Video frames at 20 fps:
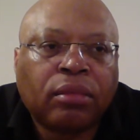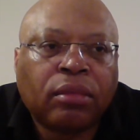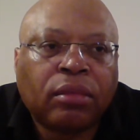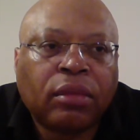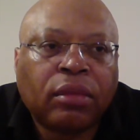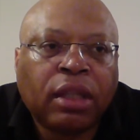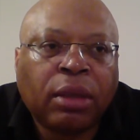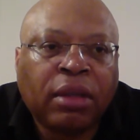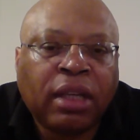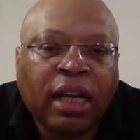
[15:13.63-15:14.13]

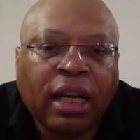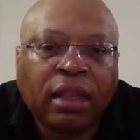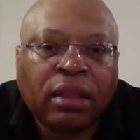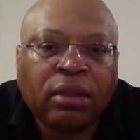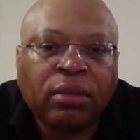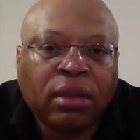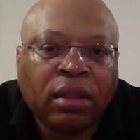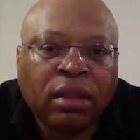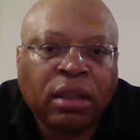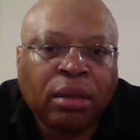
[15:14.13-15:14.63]
they would have had
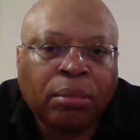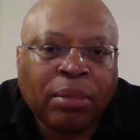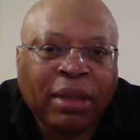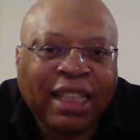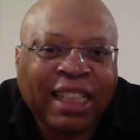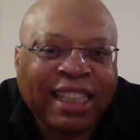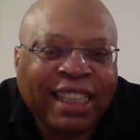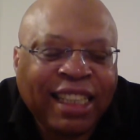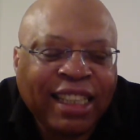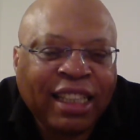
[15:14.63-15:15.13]
to have done that, but
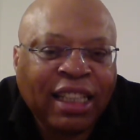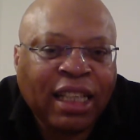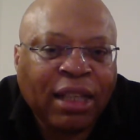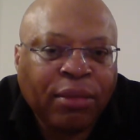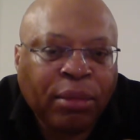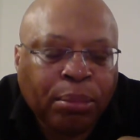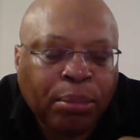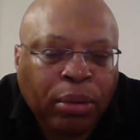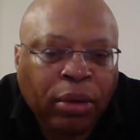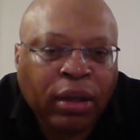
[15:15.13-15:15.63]
they didn't
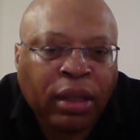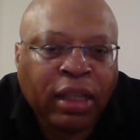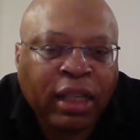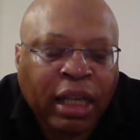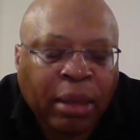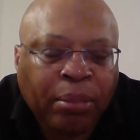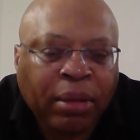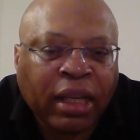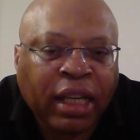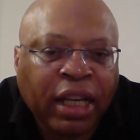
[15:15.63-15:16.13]
even put in an
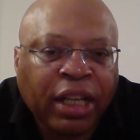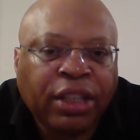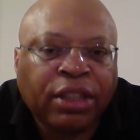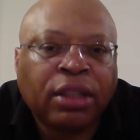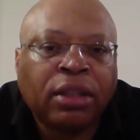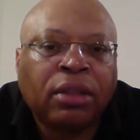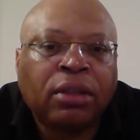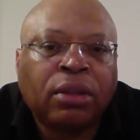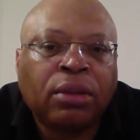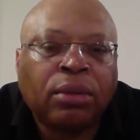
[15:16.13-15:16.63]

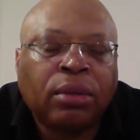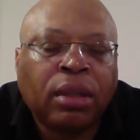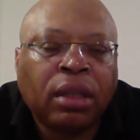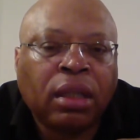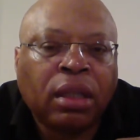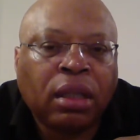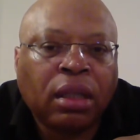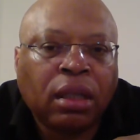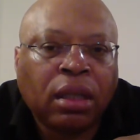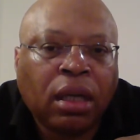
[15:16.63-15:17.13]
application to
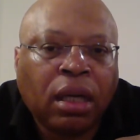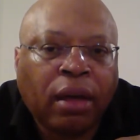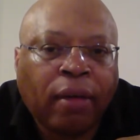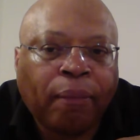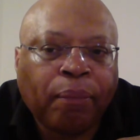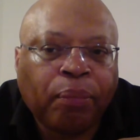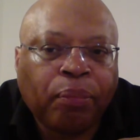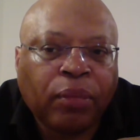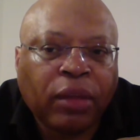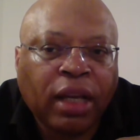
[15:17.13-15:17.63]
the
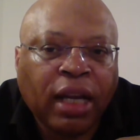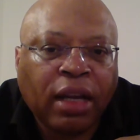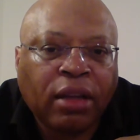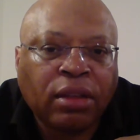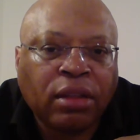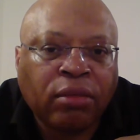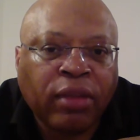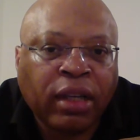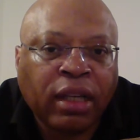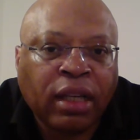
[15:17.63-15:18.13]

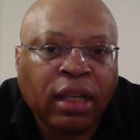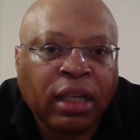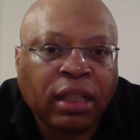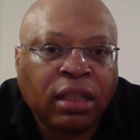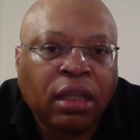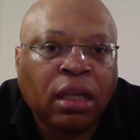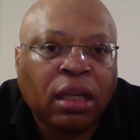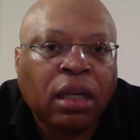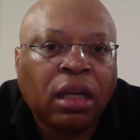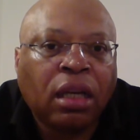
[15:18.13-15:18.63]
housing
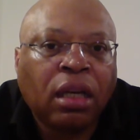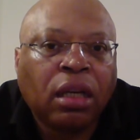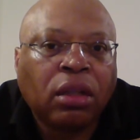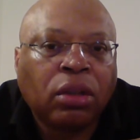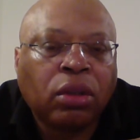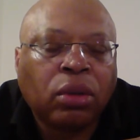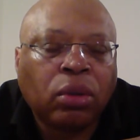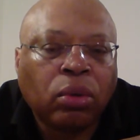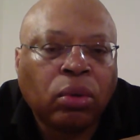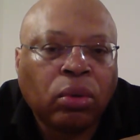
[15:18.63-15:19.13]
regulator
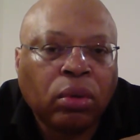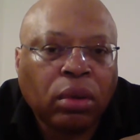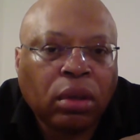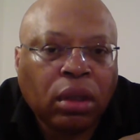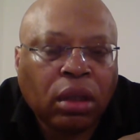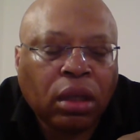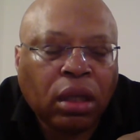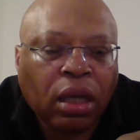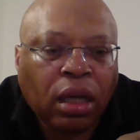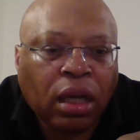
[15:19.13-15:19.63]
to
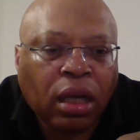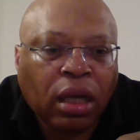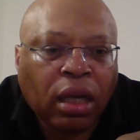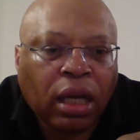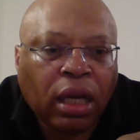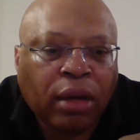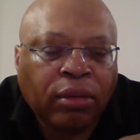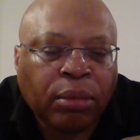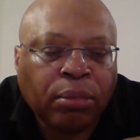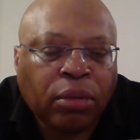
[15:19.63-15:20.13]

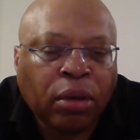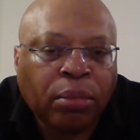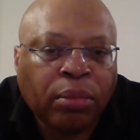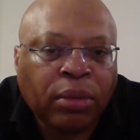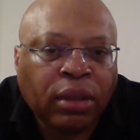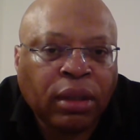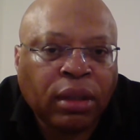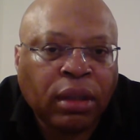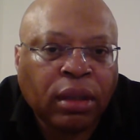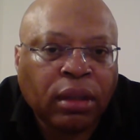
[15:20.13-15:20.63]
have the
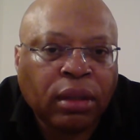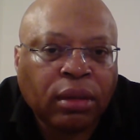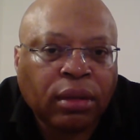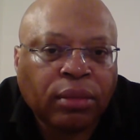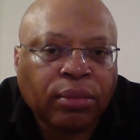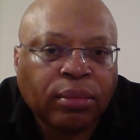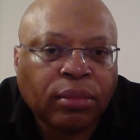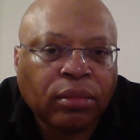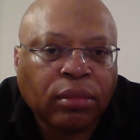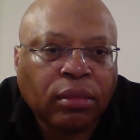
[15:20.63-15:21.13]
property
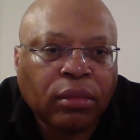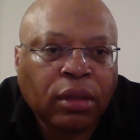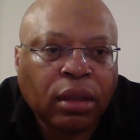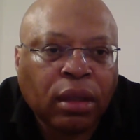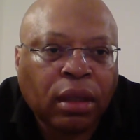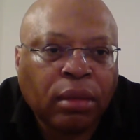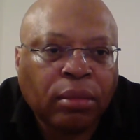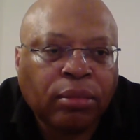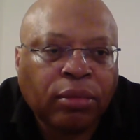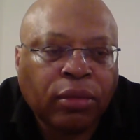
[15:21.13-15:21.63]

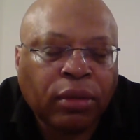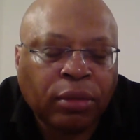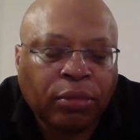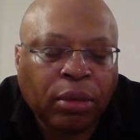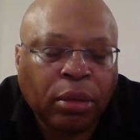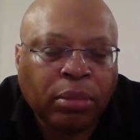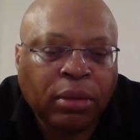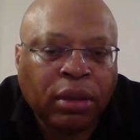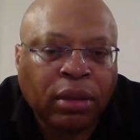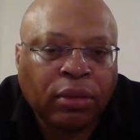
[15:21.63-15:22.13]

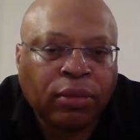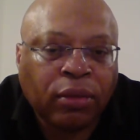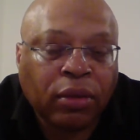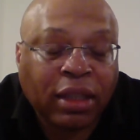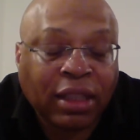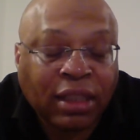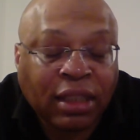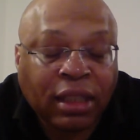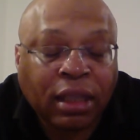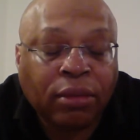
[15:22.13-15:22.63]
for
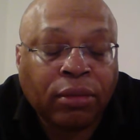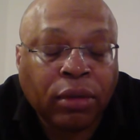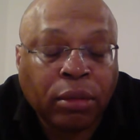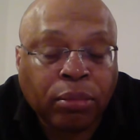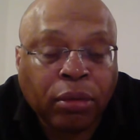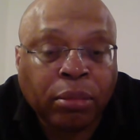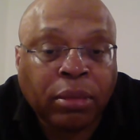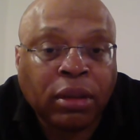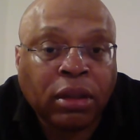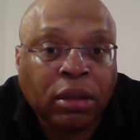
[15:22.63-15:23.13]
consent for the
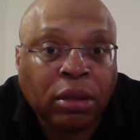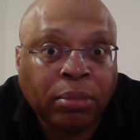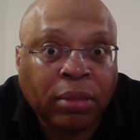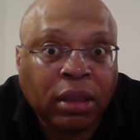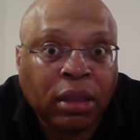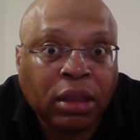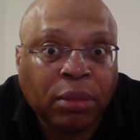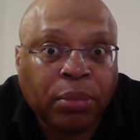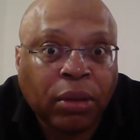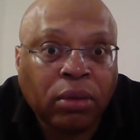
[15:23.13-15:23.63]
property to be
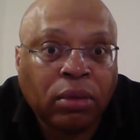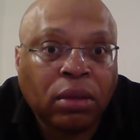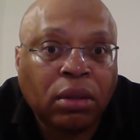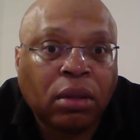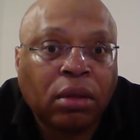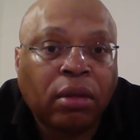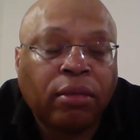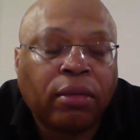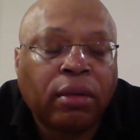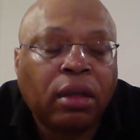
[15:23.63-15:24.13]
disposed of.